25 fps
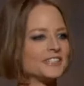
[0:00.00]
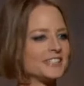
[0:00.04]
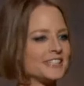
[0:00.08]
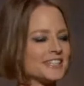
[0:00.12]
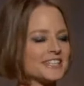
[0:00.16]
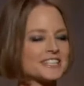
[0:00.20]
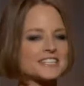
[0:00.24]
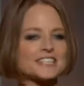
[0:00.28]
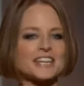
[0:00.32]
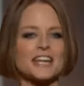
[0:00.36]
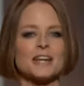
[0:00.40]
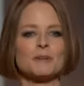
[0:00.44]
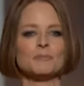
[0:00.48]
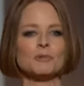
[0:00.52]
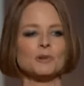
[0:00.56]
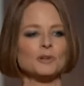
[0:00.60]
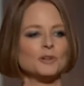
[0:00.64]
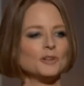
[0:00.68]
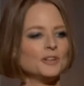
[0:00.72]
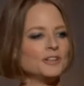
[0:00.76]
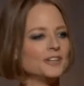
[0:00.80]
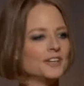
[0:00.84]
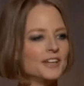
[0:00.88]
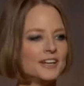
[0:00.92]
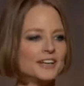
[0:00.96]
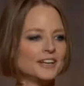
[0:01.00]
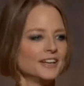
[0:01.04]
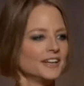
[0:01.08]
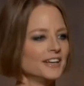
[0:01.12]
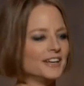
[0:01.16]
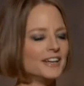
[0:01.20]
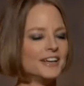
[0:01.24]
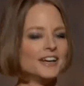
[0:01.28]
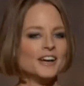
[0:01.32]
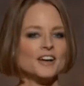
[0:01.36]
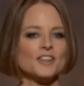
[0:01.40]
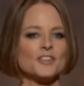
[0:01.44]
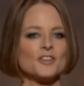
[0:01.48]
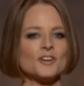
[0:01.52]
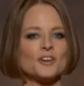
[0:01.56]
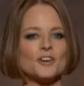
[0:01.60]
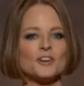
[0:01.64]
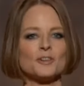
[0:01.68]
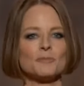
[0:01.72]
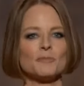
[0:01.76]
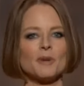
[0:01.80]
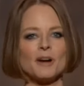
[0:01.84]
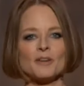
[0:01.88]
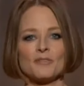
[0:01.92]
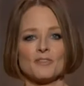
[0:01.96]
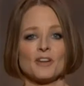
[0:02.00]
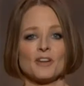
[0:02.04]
at these table, they're my